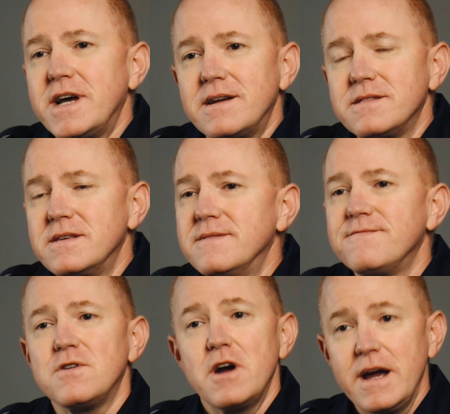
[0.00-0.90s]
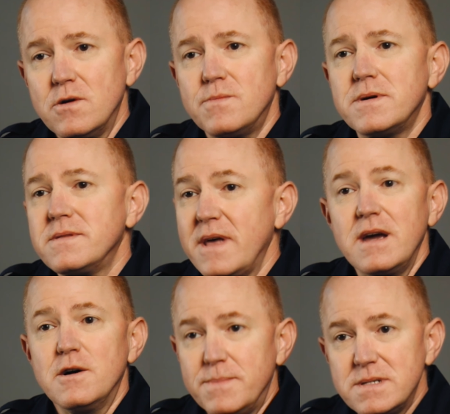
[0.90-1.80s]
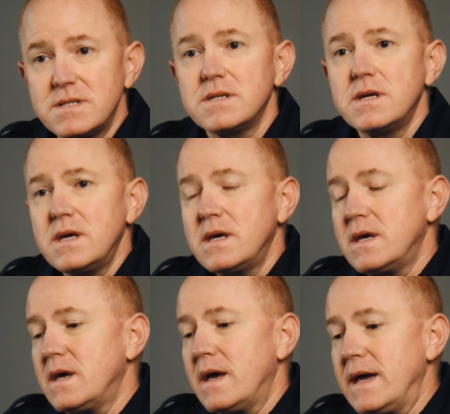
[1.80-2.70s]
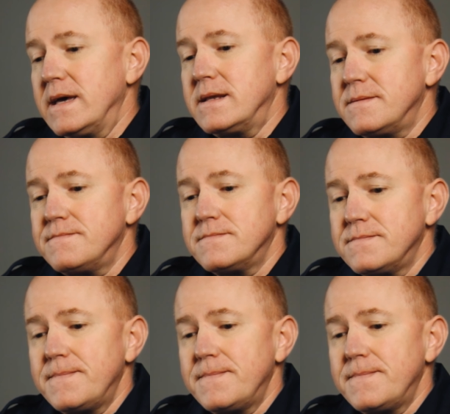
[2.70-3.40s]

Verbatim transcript: out to them for help, they help us. And